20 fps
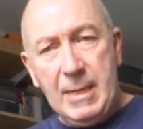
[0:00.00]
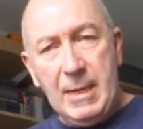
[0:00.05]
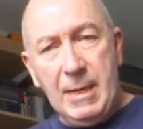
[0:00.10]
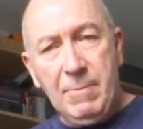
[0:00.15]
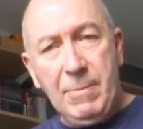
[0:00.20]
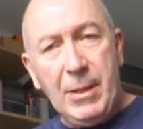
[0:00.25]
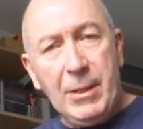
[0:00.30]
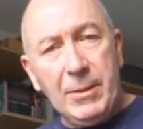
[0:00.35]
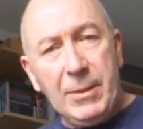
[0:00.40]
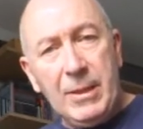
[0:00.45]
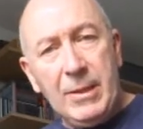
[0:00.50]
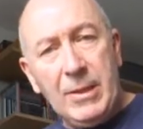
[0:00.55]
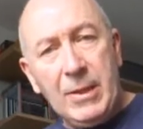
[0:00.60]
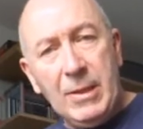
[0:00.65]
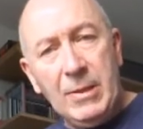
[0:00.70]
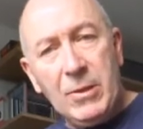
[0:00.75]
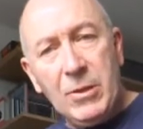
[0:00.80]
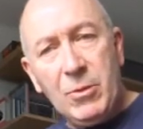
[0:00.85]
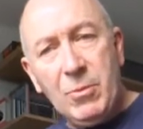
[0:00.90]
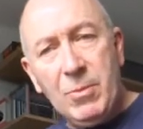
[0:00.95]
I built this
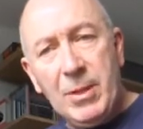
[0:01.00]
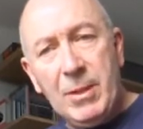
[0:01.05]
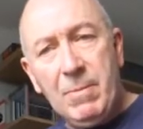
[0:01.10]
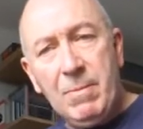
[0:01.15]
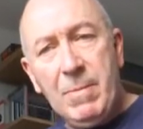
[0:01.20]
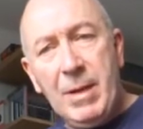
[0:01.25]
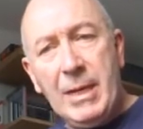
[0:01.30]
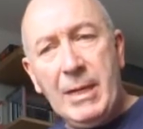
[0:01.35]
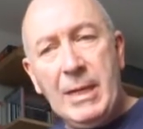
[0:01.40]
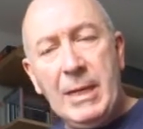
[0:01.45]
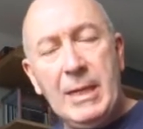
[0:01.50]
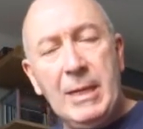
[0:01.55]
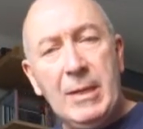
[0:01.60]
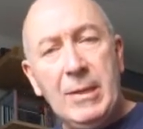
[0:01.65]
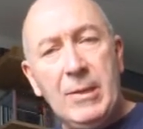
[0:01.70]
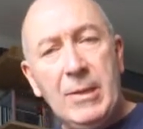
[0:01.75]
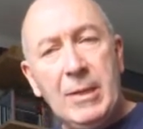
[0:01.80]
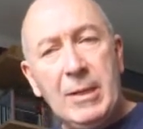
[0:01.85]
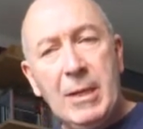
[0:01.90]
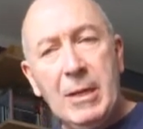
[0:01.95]
instrument many
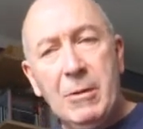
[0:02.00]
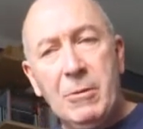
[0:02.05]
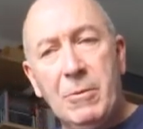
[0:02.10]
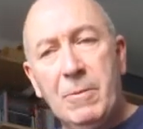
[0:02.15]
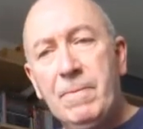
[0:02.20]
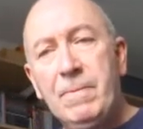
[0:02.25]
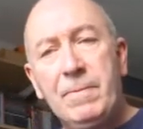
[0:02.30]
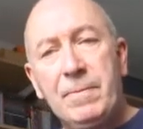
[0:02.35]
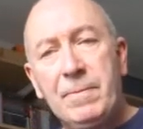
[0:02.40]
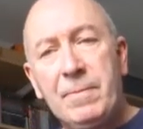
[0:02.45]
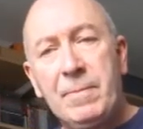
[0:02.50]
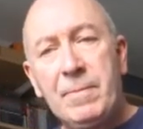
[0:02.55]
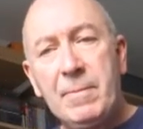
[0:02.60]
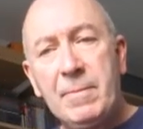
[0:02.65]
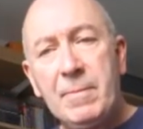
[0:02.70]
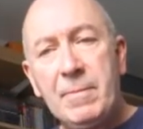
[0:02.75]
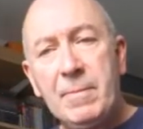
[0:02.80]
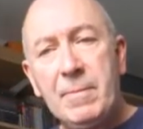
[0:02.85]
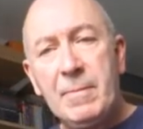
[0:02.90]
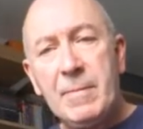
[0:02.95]
years ago.
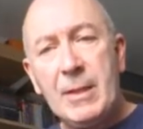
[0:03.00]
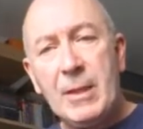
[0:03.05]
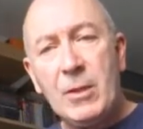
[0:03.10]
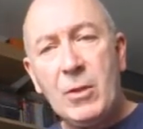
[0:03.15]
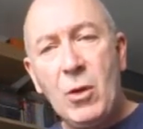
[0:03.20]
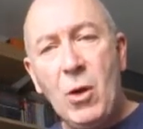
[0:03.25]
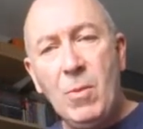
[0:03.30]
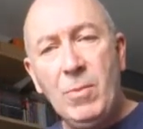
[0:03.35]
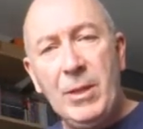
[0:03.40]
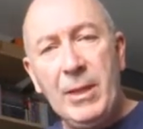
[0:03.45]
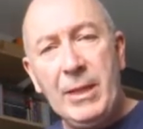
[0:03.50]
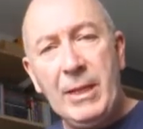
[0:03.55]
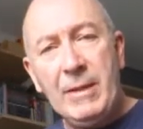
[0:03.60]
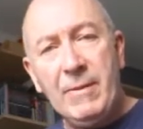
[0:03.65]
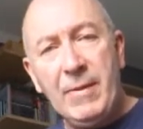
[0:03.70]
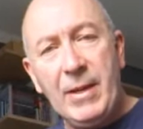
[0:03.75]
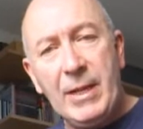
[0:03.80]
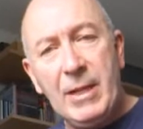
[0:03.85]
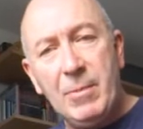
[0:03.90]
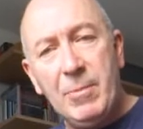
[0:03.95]
Commonly
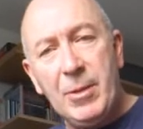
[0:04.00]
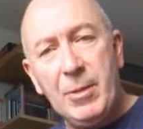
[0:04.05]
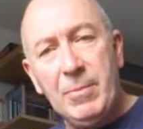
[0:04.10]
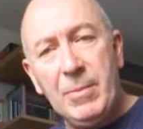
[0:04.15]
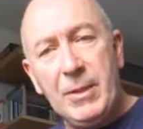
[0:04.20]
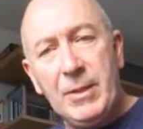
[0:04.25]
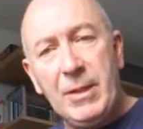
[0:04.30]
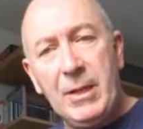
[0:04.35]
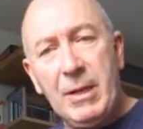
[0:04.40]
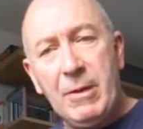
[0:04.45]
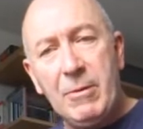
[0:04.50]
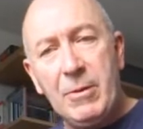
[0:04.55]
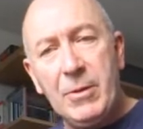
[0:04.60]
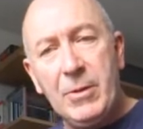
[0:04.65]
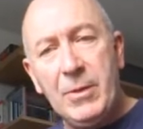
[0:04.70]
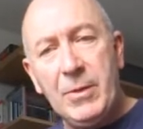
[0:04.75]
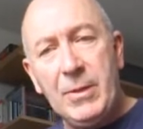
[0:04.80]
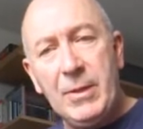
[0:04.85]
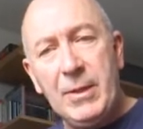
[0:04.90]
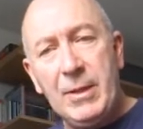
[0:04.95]
available
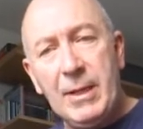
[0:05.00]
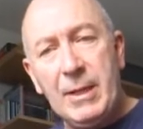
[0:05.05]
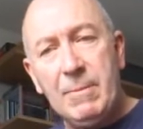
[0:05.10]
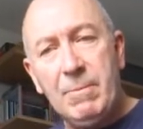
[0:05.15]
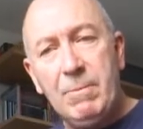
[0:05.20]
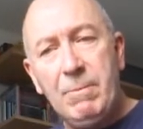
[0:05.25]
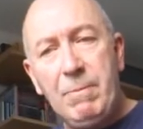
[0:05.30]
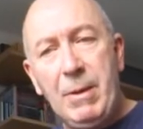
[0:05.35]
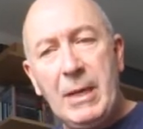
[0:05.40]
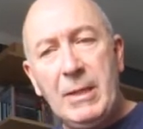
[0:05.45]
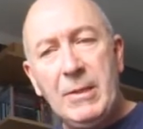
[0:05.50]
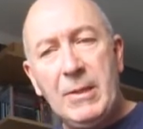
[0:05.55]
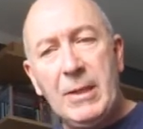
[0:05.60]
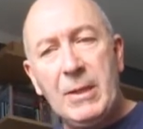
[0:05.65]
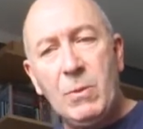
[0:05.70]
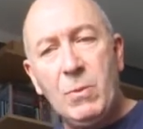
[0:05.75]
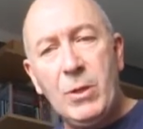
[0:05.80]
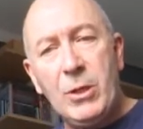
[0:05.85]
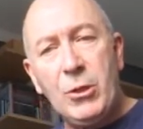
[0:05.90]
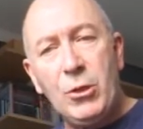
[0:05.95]
materials and
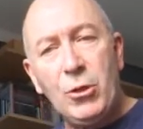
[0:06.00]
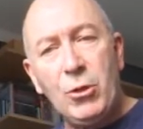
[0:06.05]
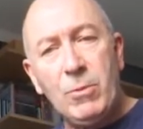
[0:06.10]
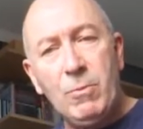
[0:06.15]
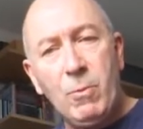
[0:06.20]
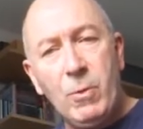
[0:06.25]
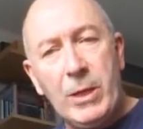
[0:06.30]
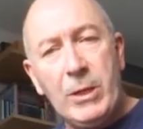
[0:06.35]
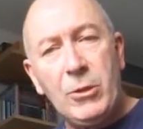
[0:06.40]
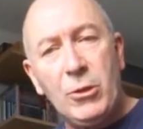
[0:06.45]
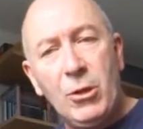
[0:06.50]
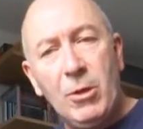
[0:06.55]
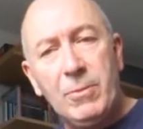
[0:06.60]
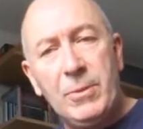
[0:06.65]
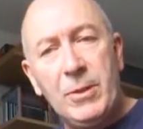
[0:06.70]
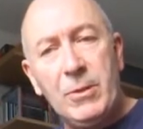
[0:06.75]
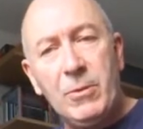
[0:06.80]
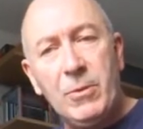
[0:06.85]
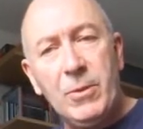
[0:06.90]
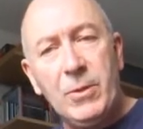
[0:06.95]
basic workshop, workshop
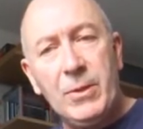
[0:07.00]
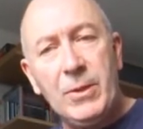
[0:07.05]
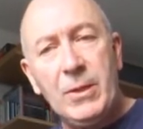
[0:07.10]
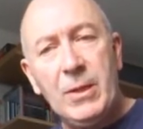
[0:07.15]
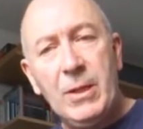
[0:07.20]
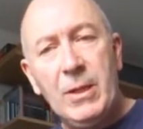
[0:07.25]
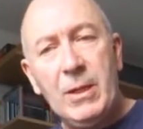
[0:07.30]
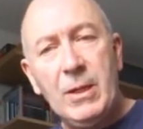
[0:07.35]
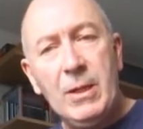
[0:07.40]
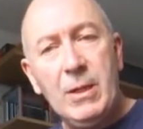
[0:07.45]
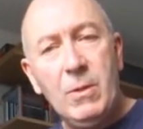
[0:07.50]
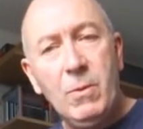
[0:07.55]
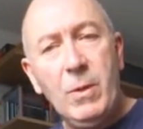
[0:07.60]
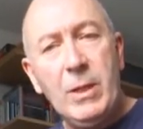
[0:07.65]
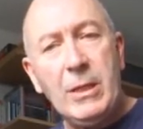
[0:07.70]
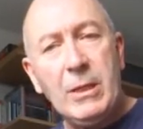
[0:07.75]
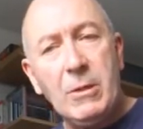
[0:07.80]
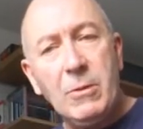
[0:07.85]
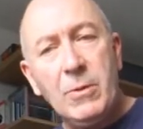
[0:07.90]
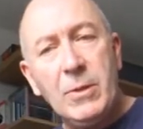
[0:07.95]
tools were
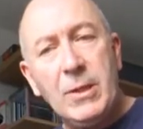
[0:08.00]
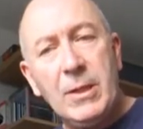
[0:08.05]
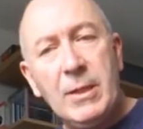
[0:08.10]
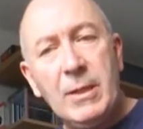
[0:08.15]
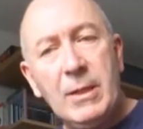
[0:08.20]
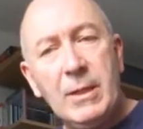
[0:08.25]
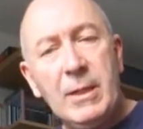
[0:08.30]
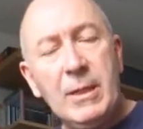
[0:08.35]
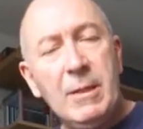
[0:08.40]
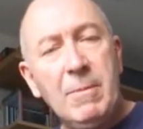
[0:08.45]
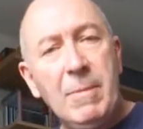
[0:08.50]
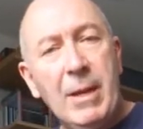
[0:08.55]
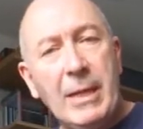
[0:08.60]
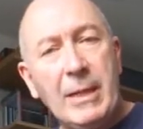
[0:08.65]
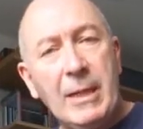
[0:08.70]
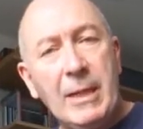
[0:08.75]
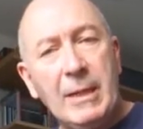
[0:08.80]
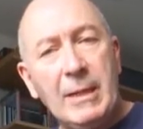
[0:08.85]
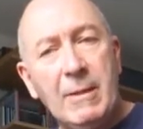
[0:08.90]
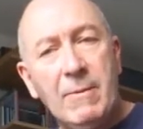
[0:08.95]
used in the
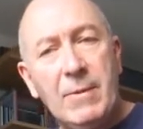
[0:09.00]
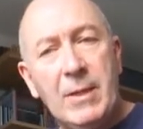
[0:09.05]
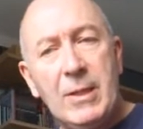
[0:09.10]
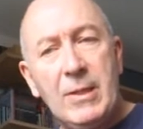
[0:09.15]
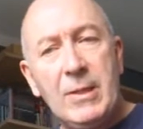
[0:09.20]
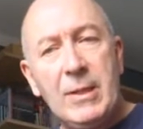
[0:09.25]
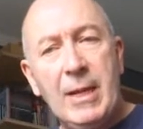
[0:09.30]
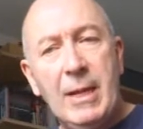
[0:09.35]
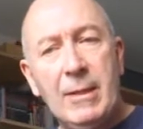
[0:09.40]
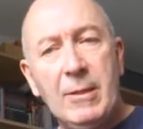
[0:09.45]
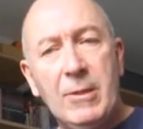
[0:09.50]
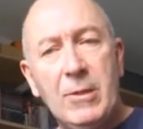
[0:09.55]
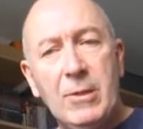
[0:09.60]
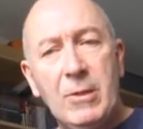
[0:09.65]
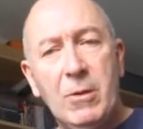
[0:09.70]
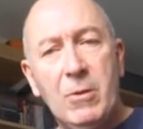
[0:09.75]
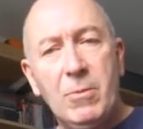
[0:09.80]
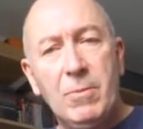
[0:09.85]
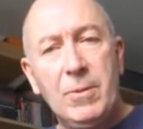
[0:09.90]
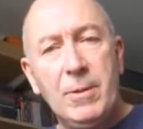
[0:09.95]
making of this
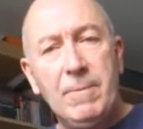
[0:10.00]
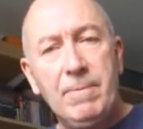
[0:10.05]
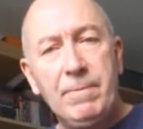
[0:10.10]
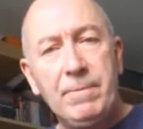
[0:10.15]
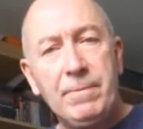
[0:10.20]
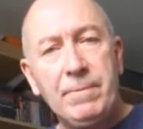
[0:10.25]
telescope.